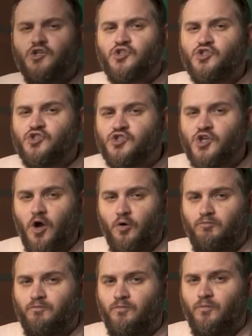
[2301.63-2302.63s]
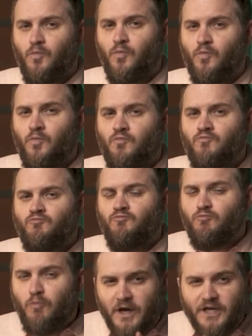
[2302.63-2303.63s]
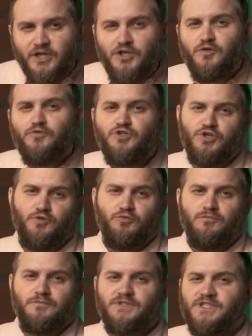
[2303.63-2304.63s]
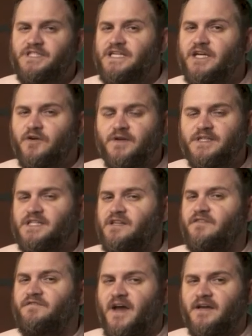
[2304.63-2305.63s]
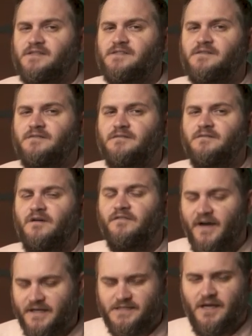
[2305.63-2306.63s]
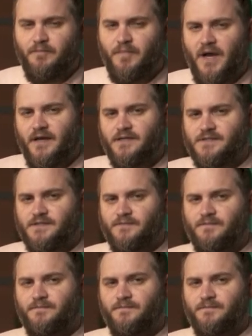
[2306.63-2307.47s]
So, what can you do to decrease the effects of hindsight bias?